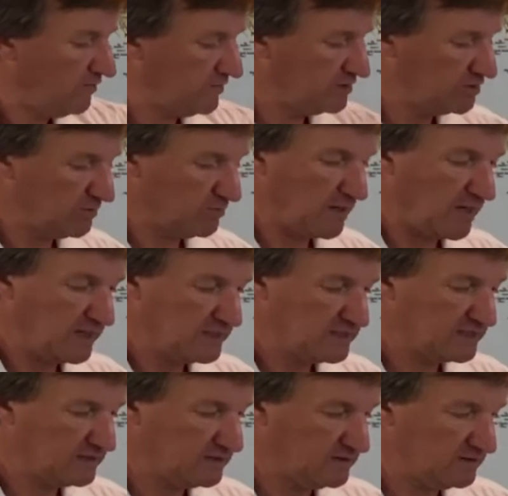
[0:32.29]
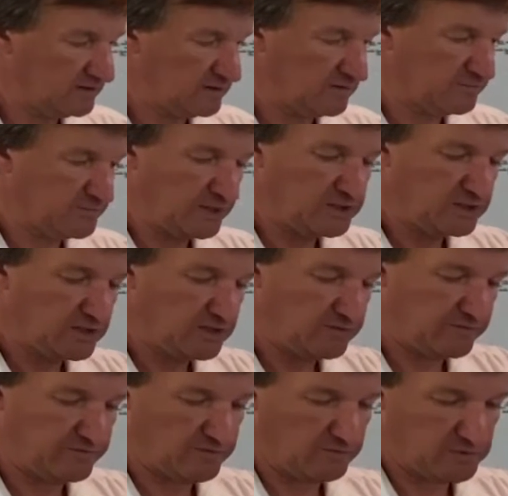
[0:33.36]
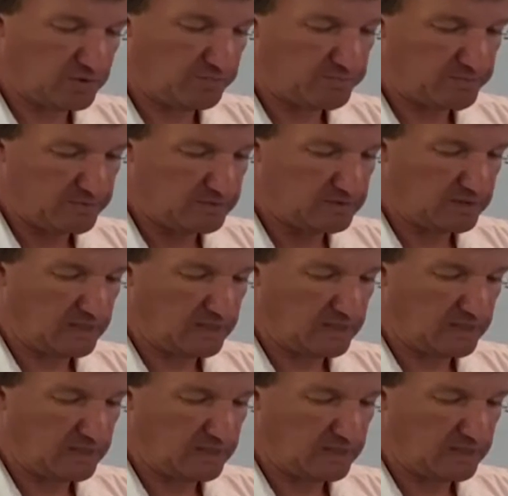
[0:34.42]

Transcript: which applies uh, pressure from top.